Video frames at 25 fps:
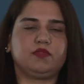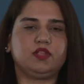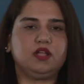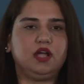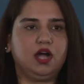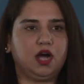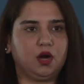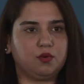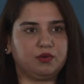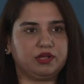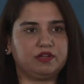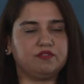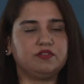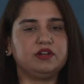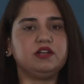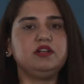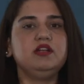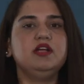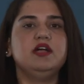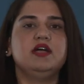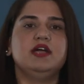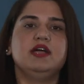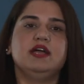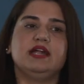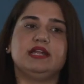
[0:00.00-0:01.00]
However,
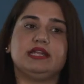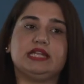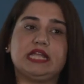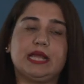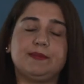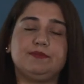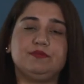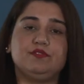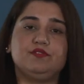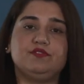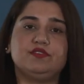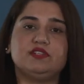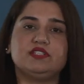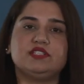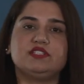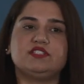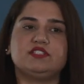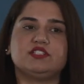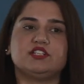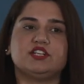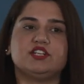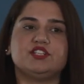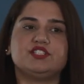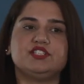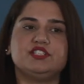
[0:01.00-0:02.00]
depth first
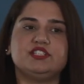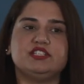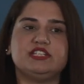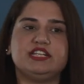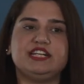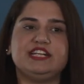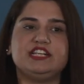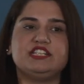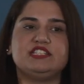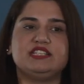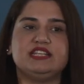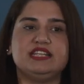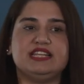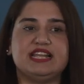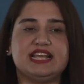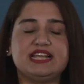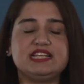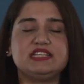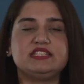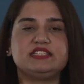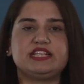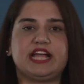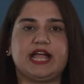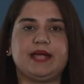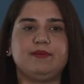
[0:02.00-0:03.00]
search needs
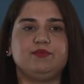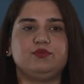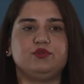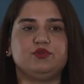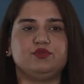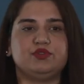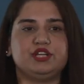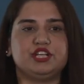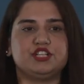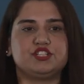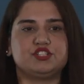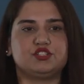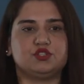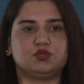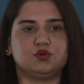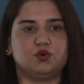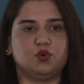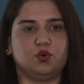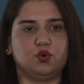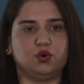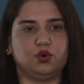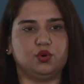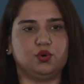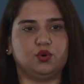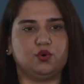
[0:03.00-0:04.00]
less time to reach the
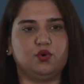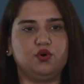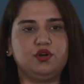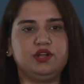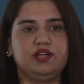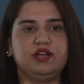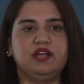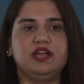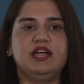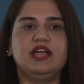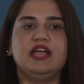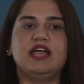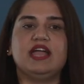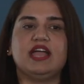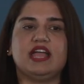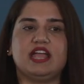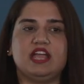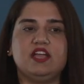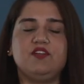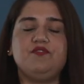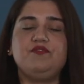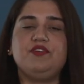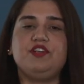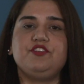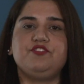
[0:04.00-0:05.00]
goal node
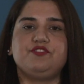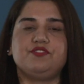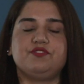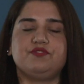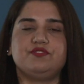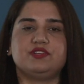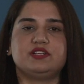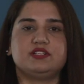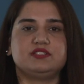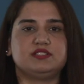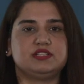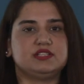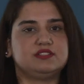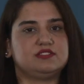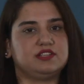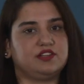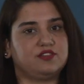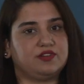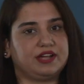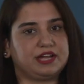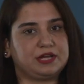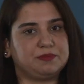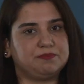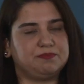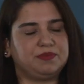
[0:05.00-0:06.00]
if it traverses the
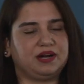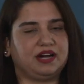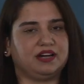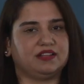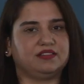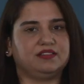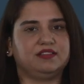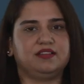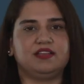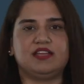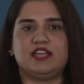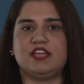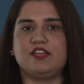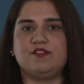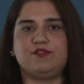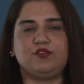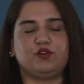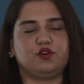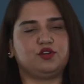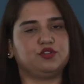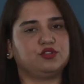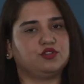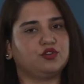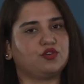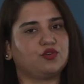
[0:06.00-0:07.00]
right path. If
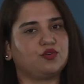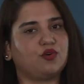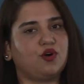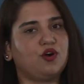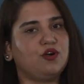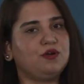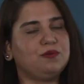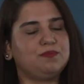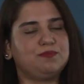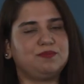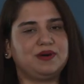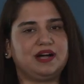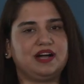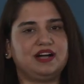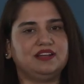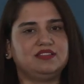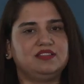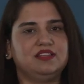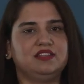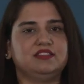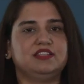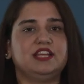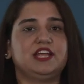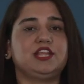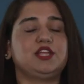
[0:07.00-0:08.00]
you are on the wrong
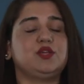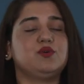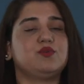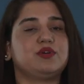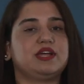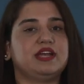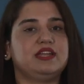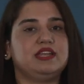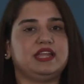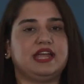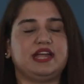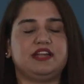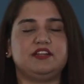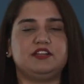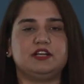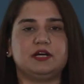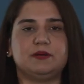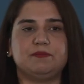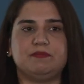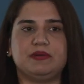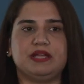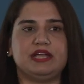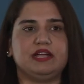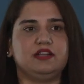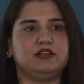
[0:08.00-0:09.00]
path, then you can end
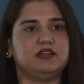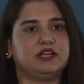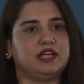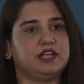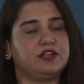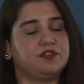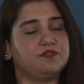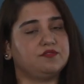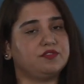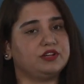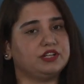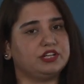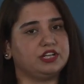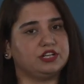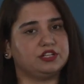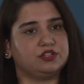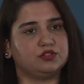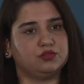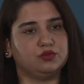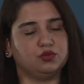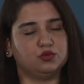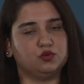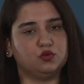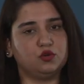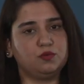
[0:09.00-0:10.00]
up in infinite
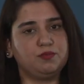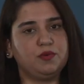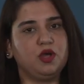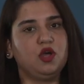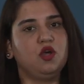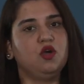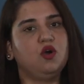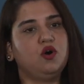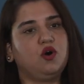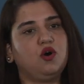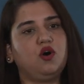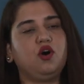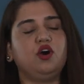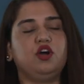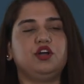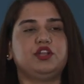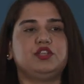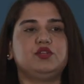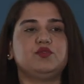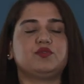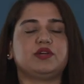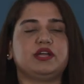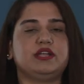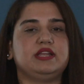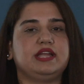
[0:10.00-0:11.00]
loop, or
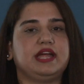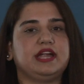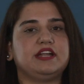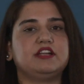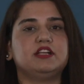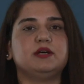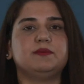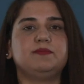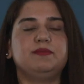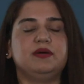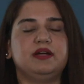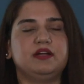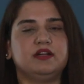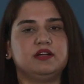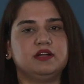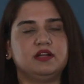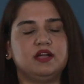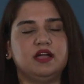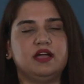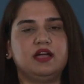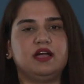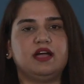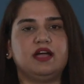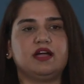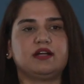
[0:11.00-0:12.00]
you can end up
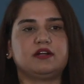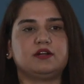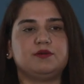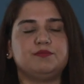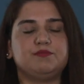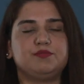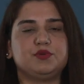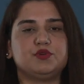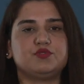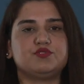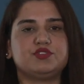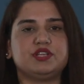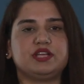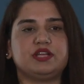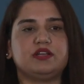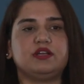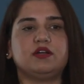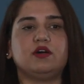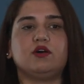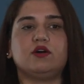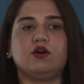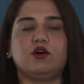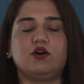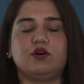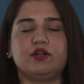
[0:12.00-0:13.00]

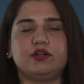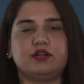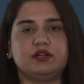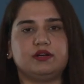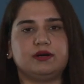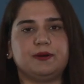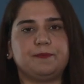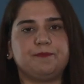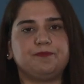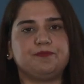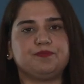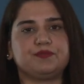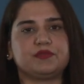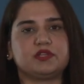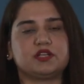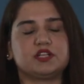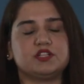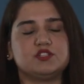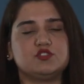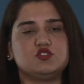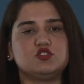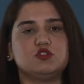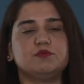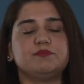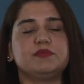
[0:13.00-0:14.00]
computing or
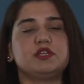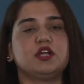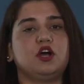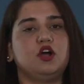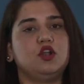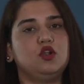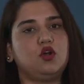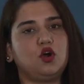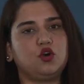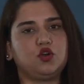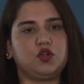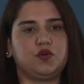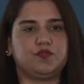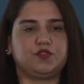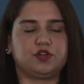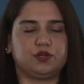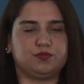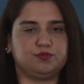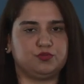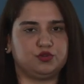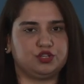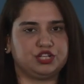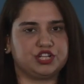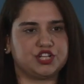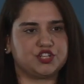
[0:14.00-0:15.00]
consuming a lot of
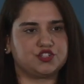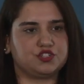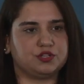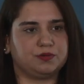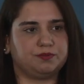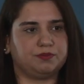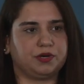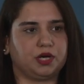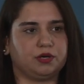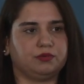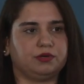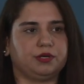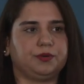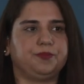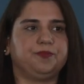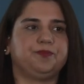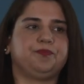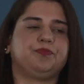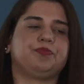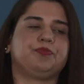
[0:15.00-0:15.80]
computational power.